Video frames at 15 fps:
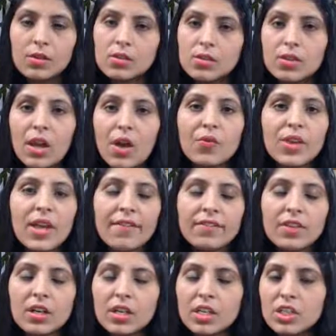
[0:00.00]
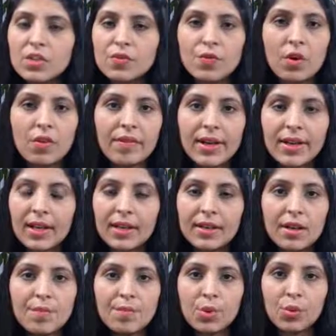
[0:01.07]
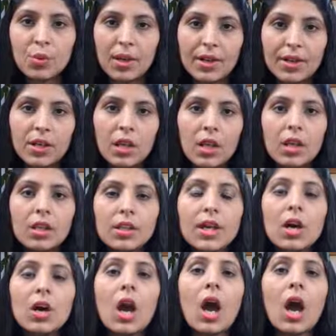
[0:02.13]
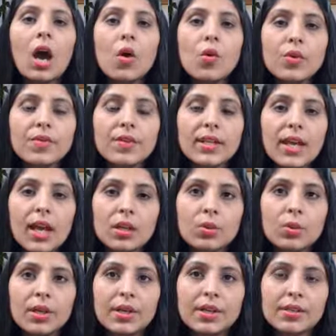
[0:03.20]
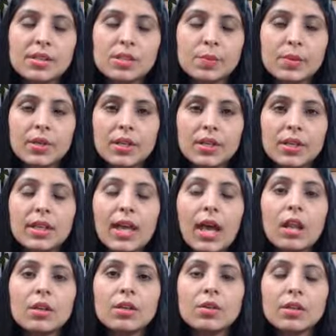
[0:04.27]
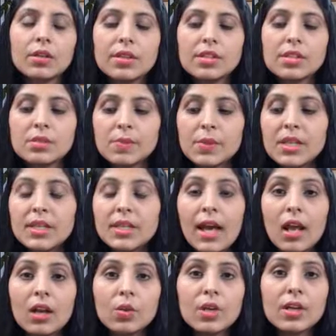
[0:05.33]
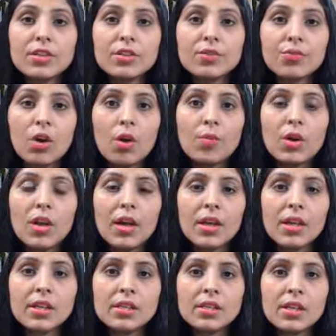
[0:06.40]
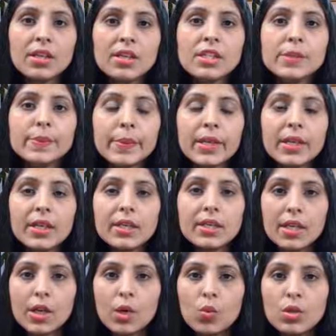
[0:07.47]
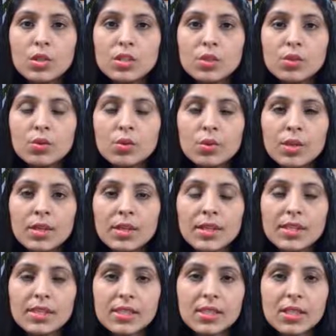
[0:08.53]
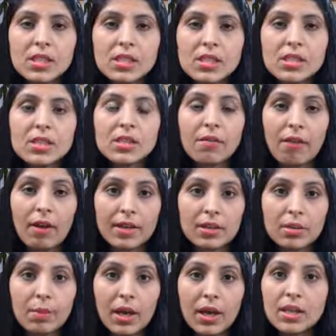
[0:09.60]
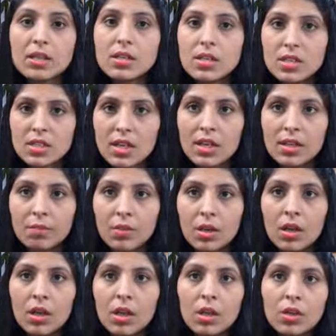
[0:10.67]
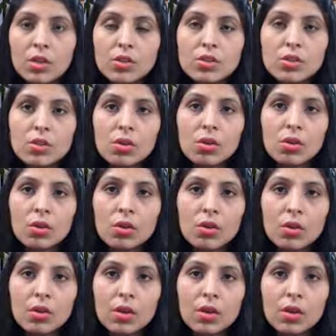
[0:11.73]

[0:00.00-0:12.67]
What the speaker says: So now we have condition for red line and blue line. Now how we will calculate the speed? The speed calculation formula is speed equals to distance divided by time. So